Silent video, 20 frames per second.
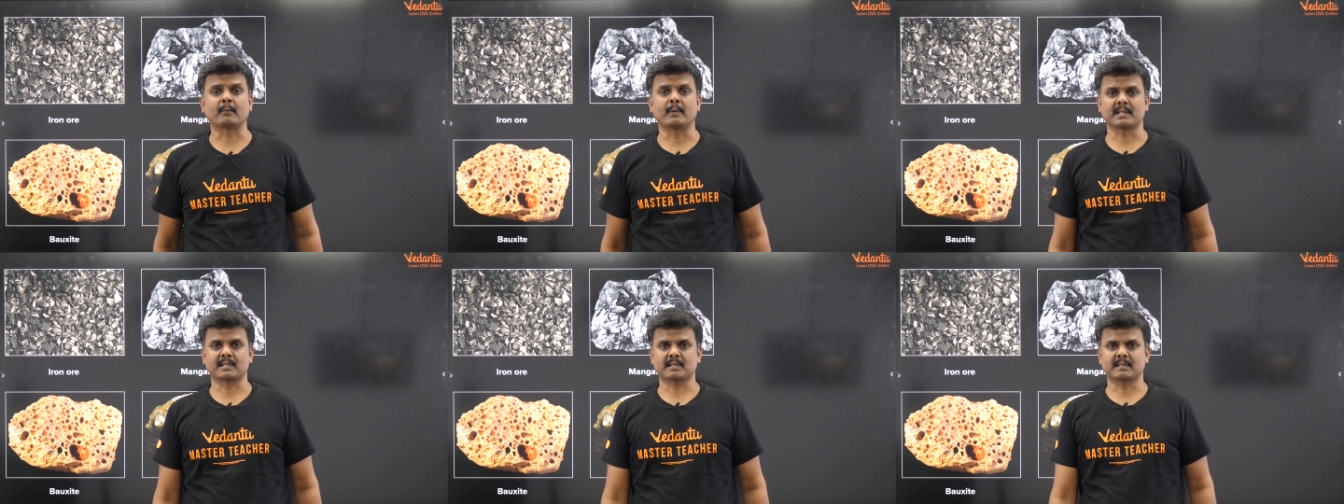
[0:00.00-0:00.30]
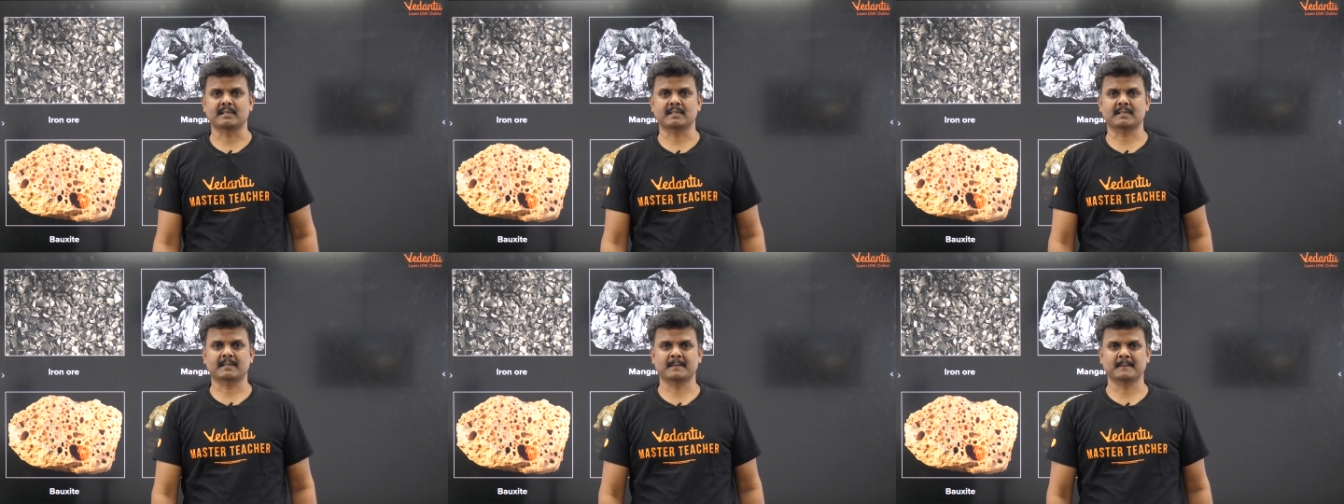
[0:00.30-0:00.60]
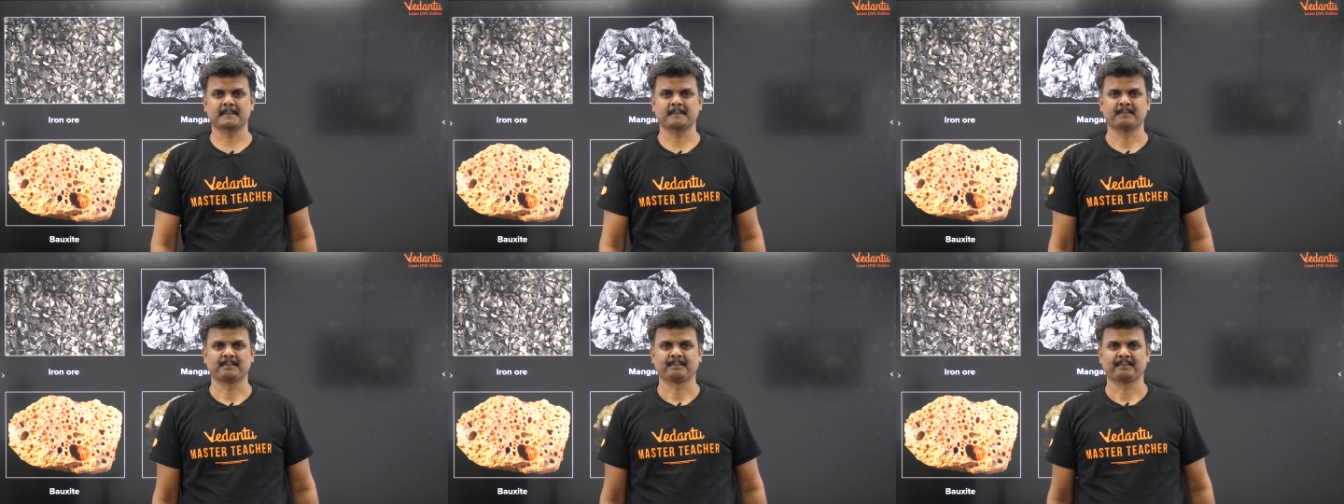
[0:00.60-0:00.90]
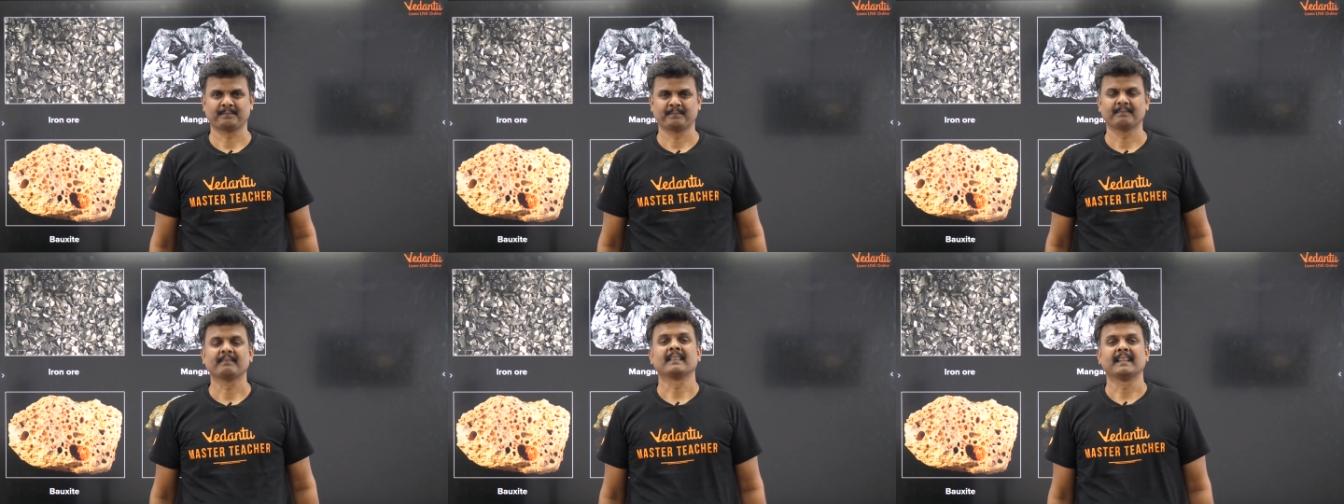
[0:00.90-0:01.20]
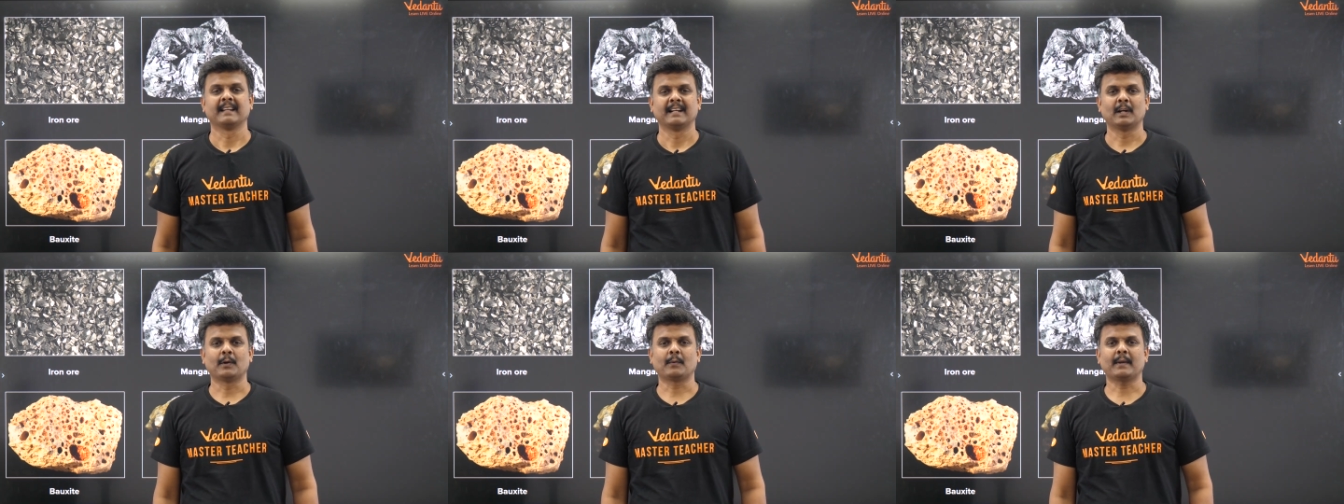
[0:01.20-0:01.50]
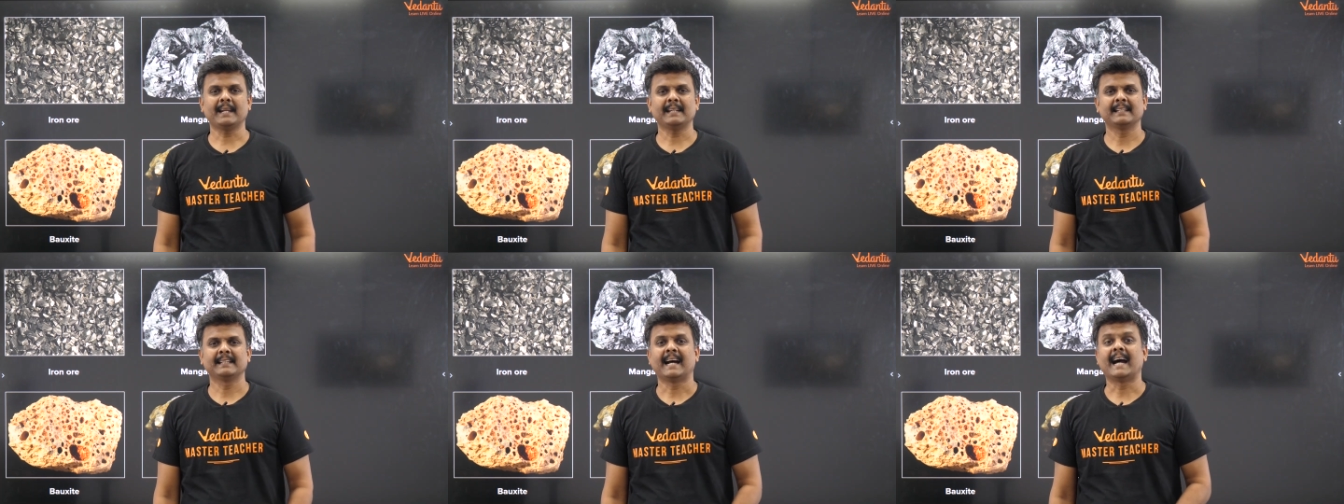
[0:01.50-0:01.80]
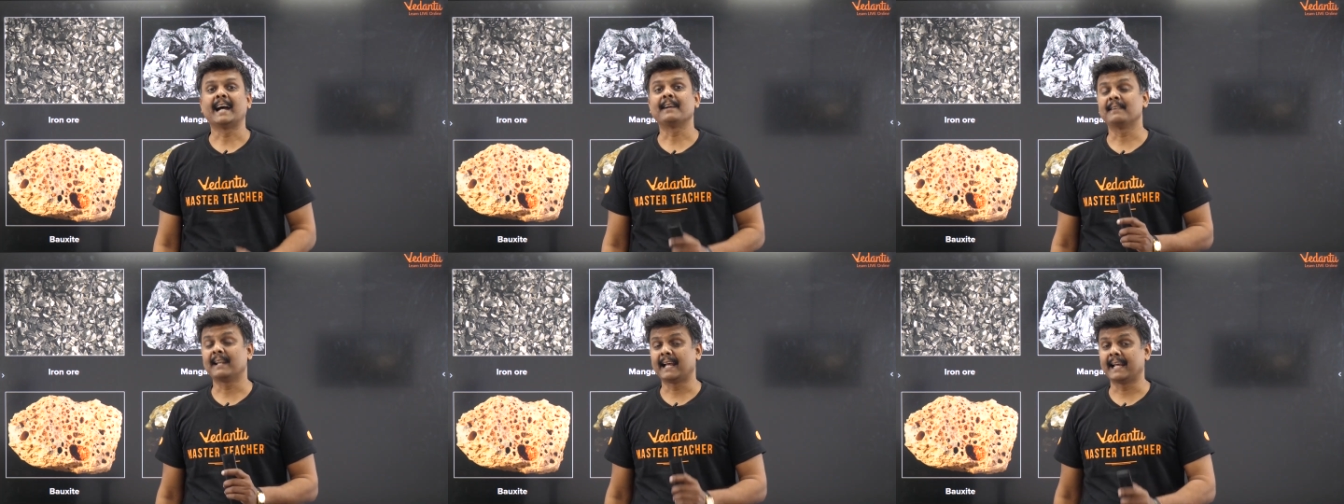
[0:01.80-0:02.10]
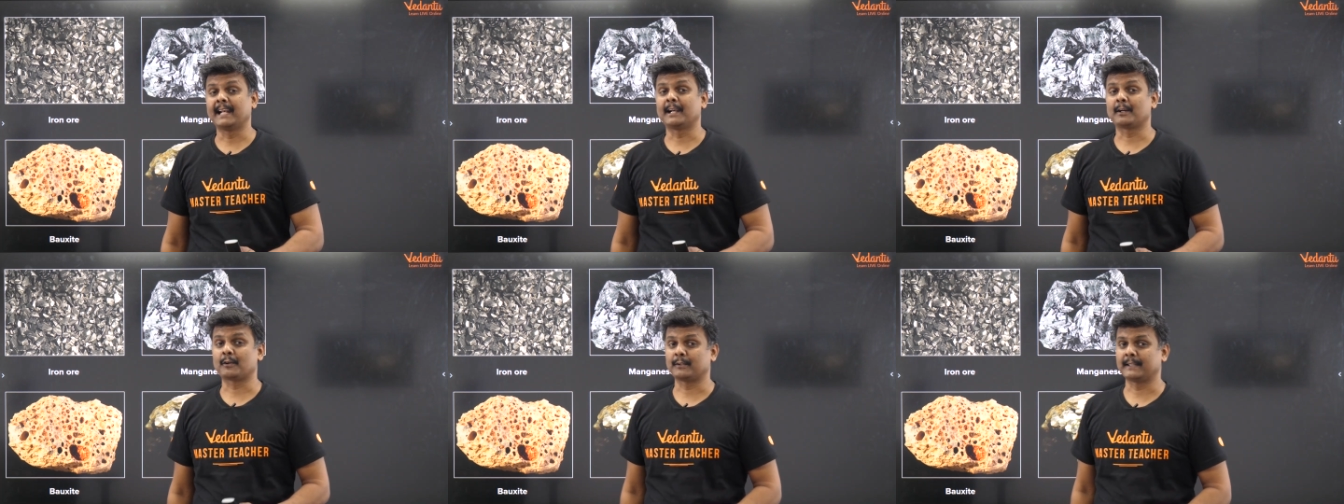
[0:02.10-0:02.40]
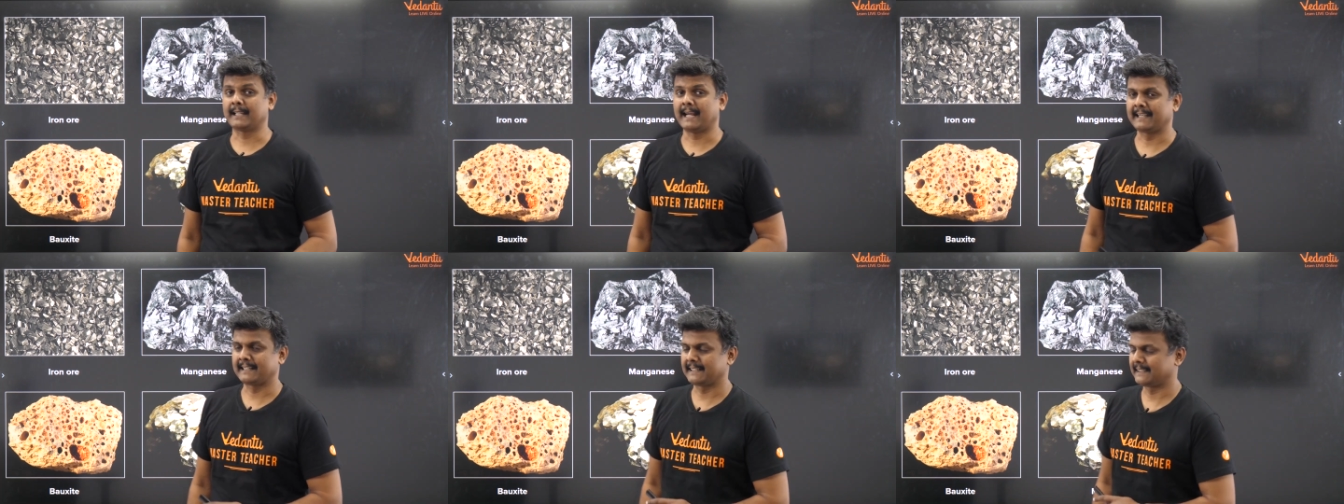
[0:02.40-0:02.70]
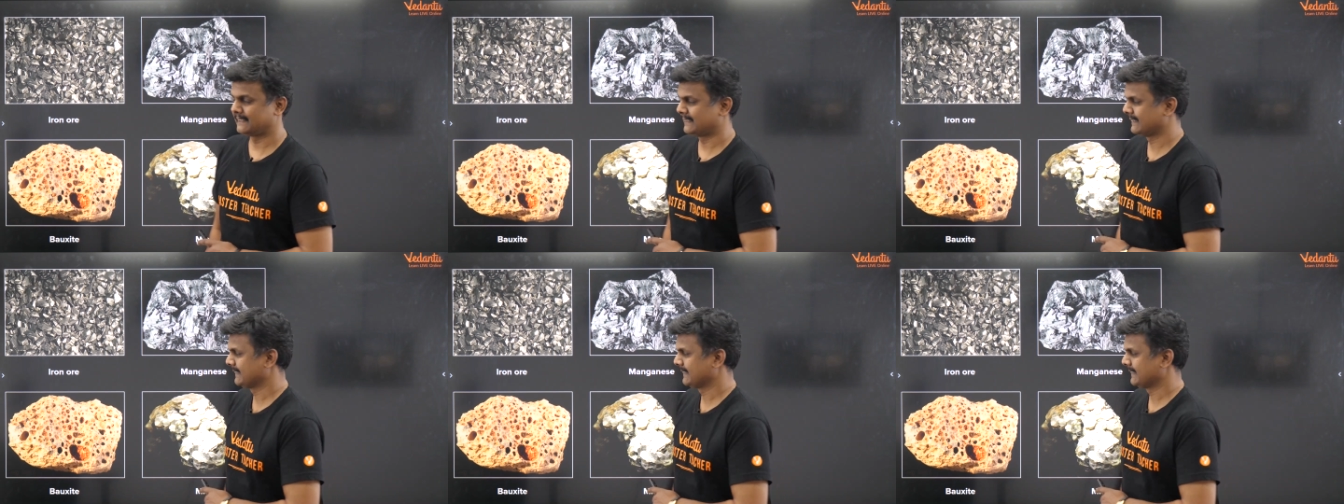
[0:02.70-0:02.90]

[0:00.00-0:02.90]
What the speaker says: questions? Okay, I will highlight on that.